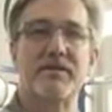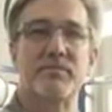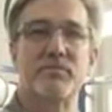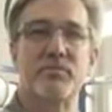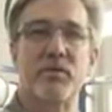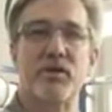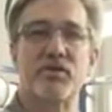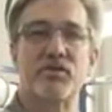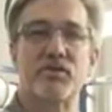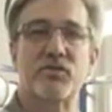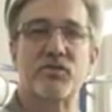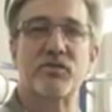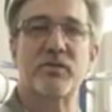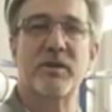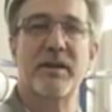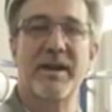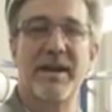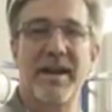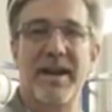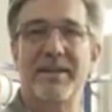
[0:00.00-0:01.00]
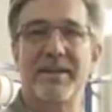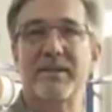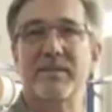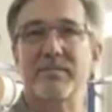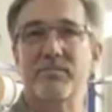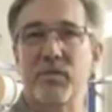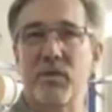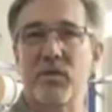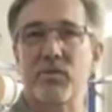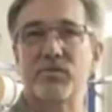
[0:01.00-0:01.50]
of pressure at the
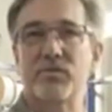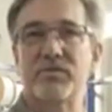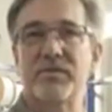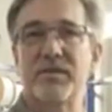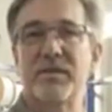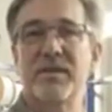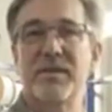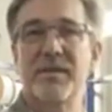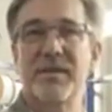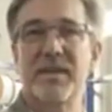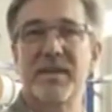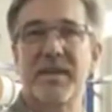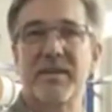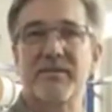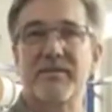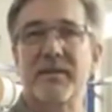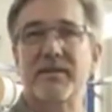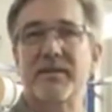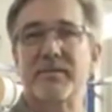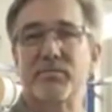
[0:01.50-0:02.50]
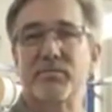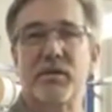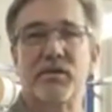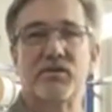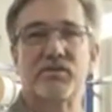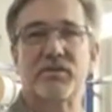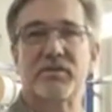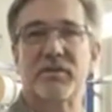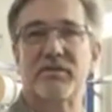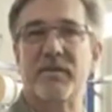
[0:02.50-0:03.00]
most, even at the
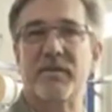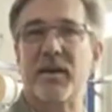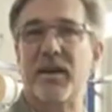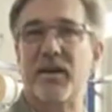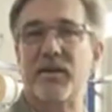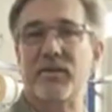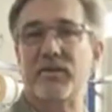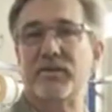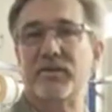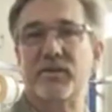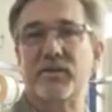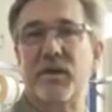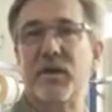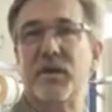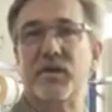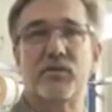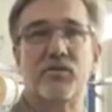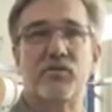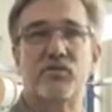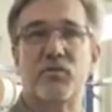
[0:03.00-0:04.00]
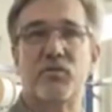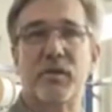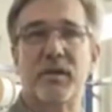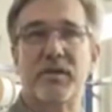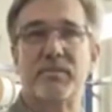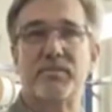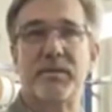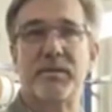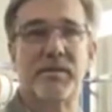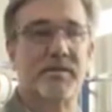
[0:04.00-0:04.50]
pressures of 100 to
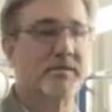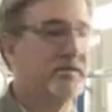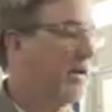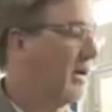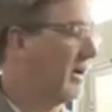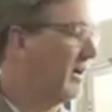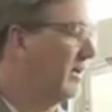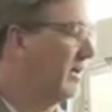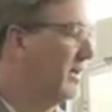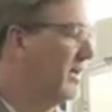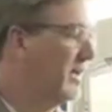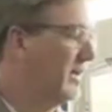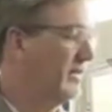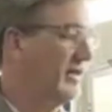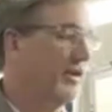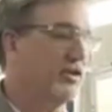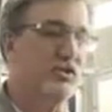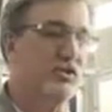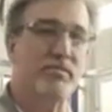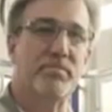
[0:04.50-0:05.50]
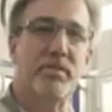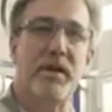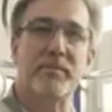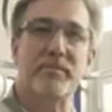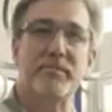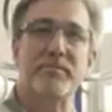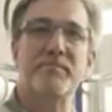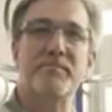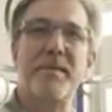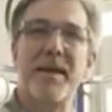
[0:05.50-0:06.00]
120 psi that your
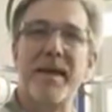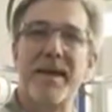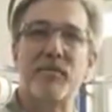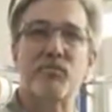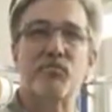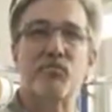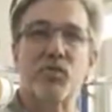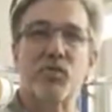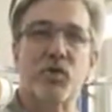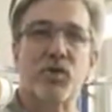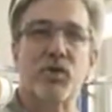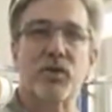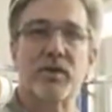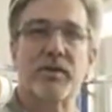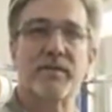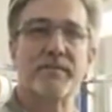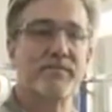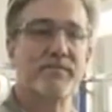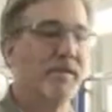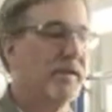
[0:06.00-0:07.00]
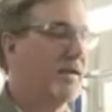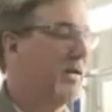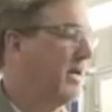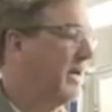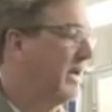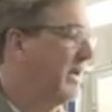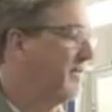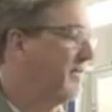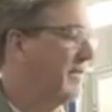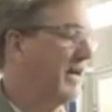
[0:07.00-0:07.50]
pump may work.
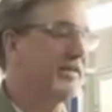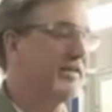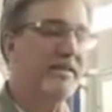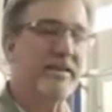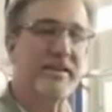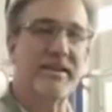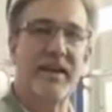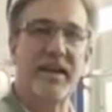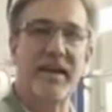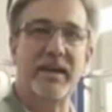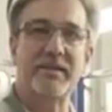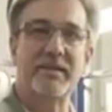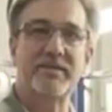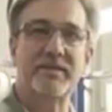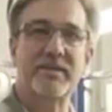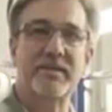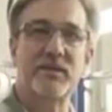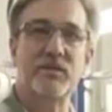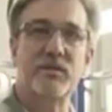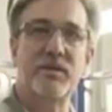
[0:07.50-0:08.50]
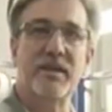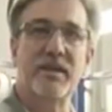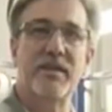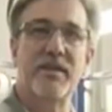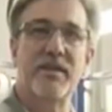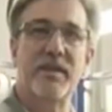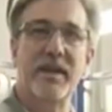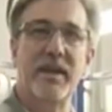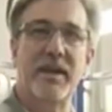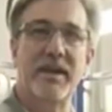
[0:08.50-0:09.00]
If that's the case, you can
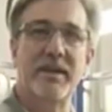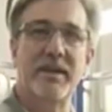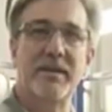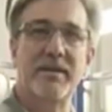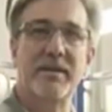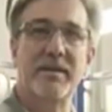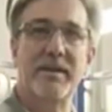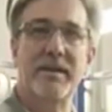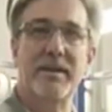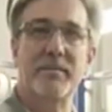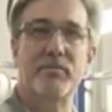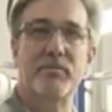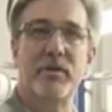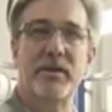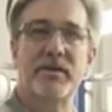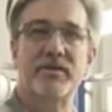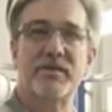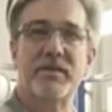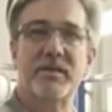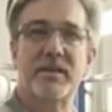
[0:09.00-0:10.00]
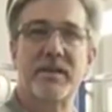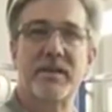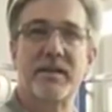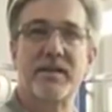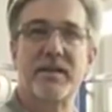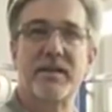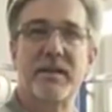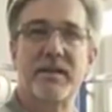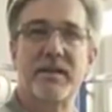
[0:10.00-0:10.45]
then press the